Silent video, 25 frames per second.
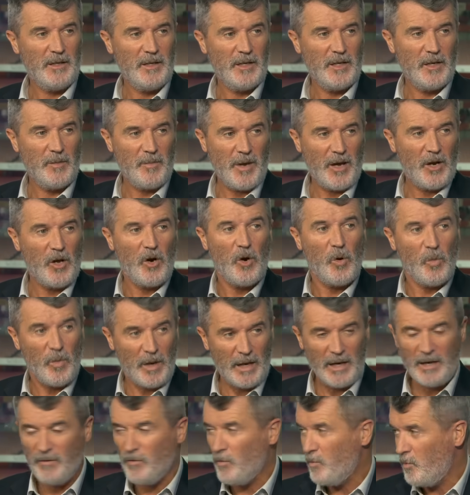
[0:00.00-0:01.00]
No matter how
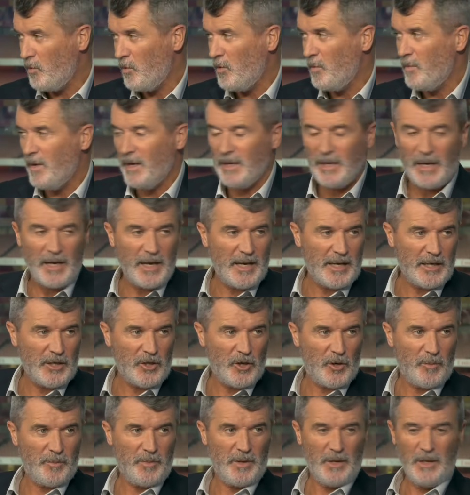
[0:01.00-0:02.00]
well Liverpool might have lined
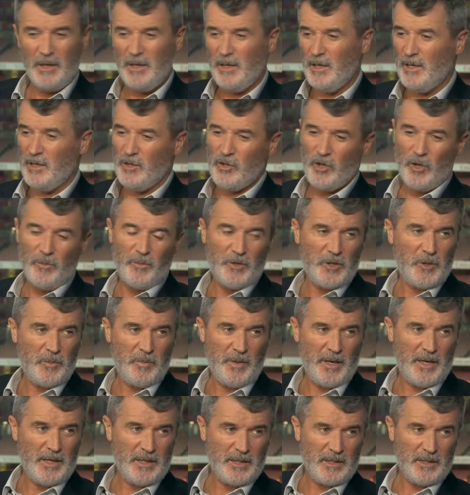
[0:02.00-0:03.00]
up, and there's so much
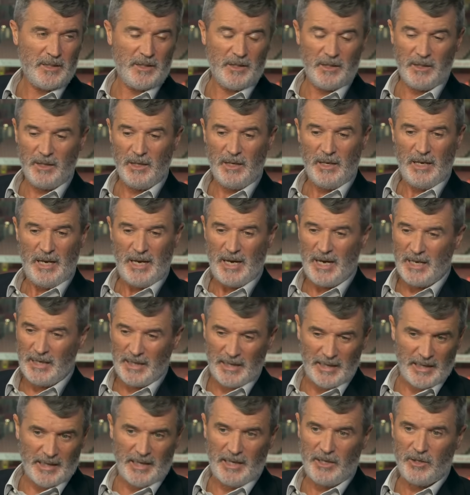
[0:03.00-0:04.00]
pace in it, any
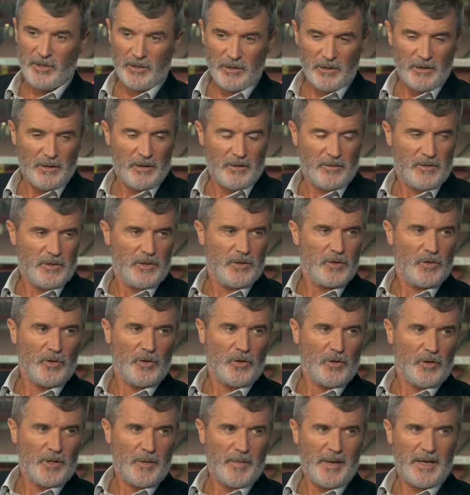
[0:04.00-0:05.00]
connection, it's going
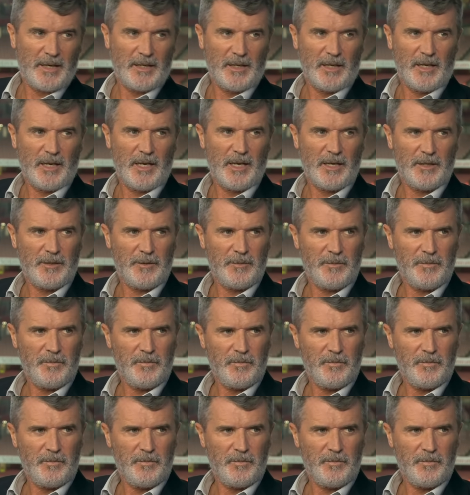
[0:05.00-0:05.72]
to go in the back of the net.